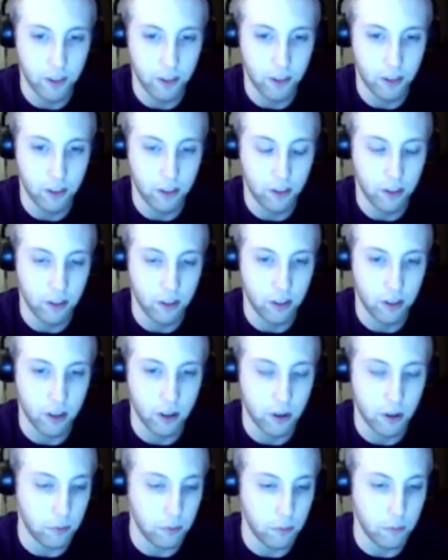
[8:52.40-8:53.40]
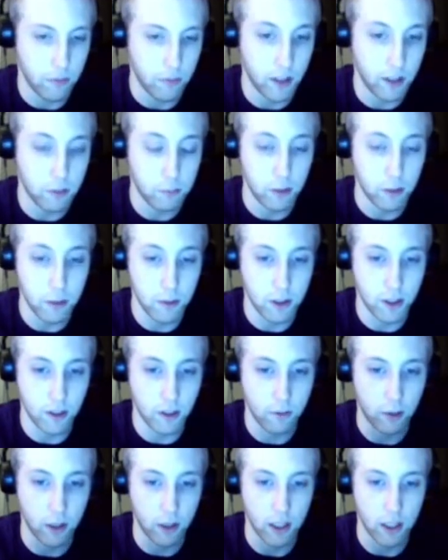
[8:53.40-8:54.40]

So that's pretty much it for the